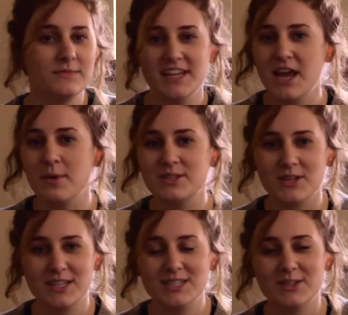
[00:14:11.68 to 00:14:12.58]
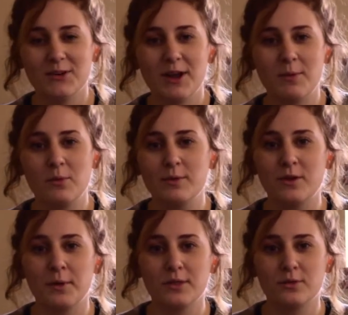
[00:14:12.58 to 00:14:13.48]
DM us on Instagram, and we'll be
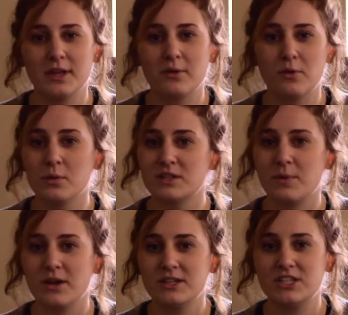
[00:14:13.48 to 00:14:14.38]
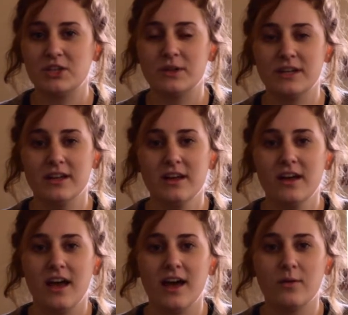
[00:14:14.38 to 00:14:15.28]
going through that, and we'll respond to you, and
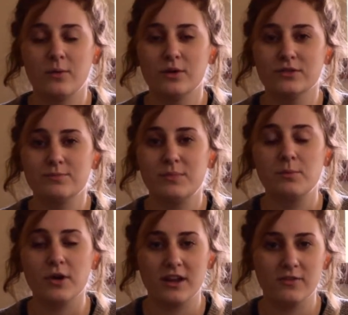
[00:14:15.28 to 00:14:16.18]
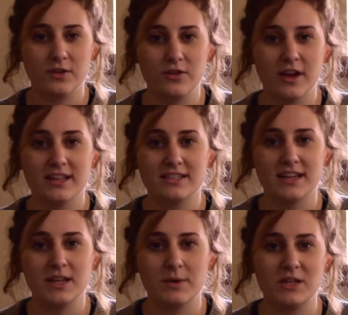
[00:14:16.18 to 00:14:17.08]
we'll be praying for you guys in
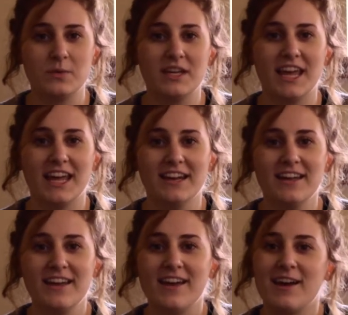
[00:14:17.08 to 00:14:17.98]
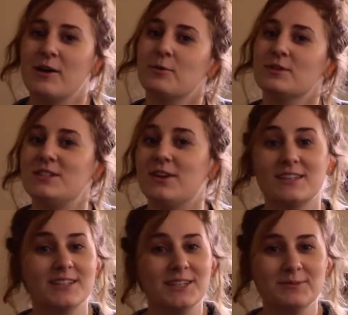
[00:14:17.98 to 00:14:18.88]
any way that we can. We'll see you
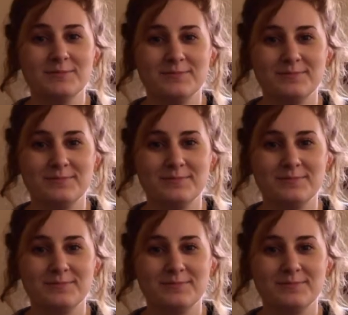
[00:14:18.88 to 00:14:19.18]
guys later.